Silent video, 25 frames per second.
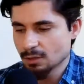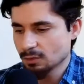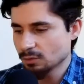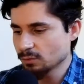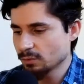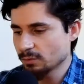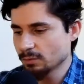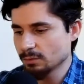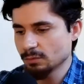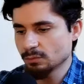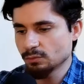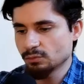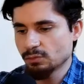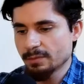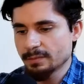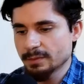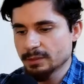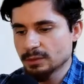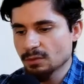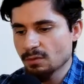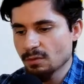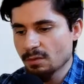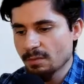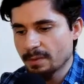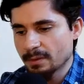
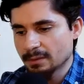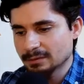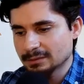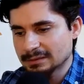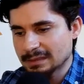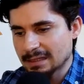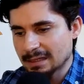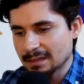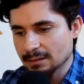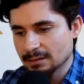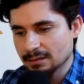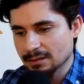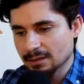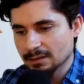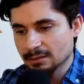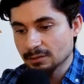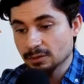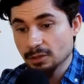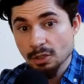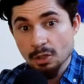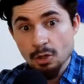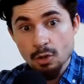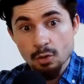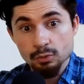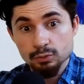Women know about dieting.
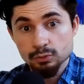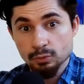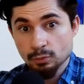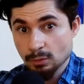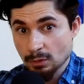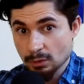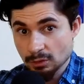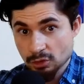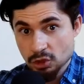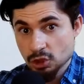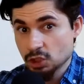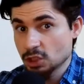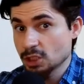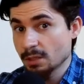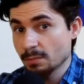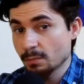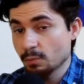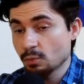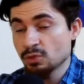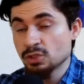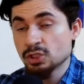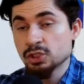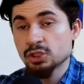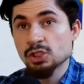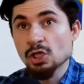They go to the gym,
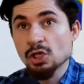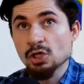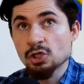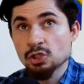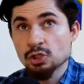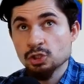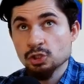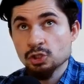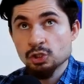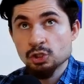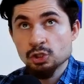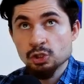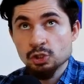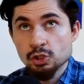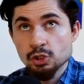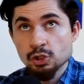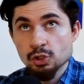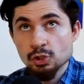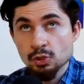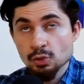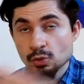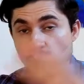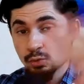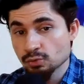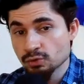which is a
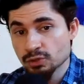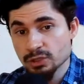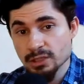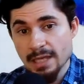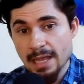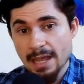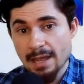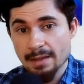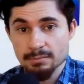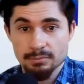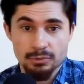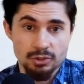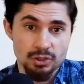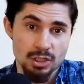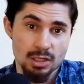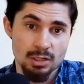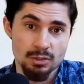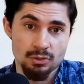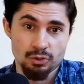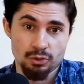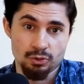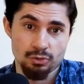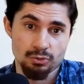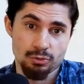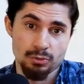huge game
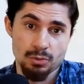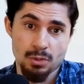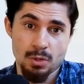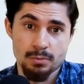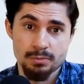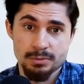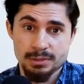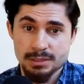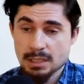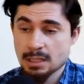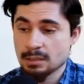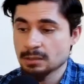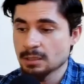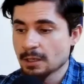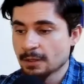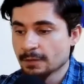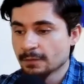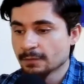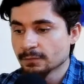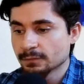changer. You know what I'm saying?